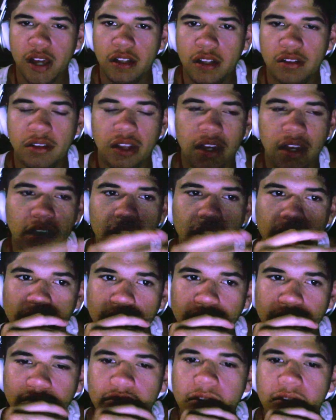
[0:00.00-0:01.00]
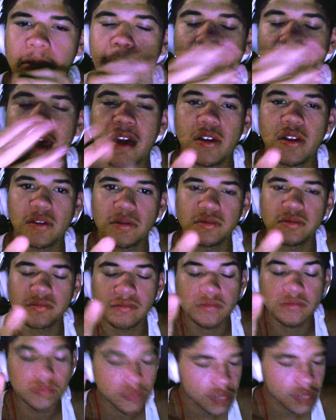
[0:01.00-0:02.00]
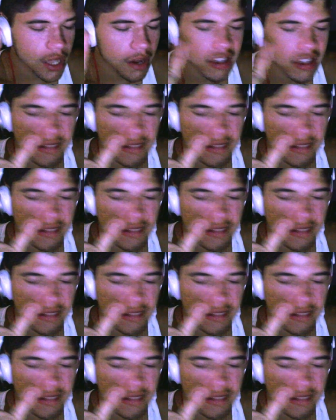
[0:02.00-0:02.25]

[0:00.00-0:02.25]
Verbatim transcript: the third act, like the battle.